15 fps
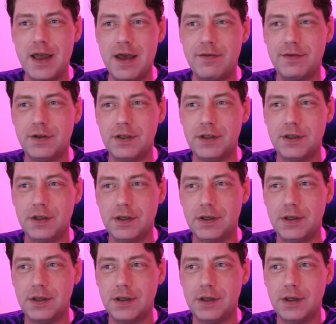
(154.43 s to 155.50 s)
ever
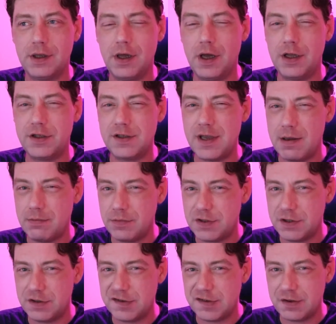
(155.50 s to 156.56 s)

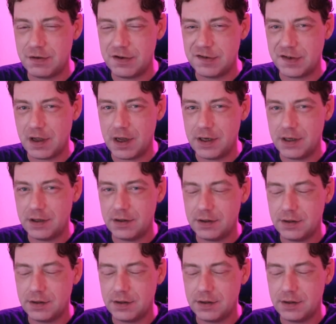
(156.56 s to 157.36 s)
attempted suicide,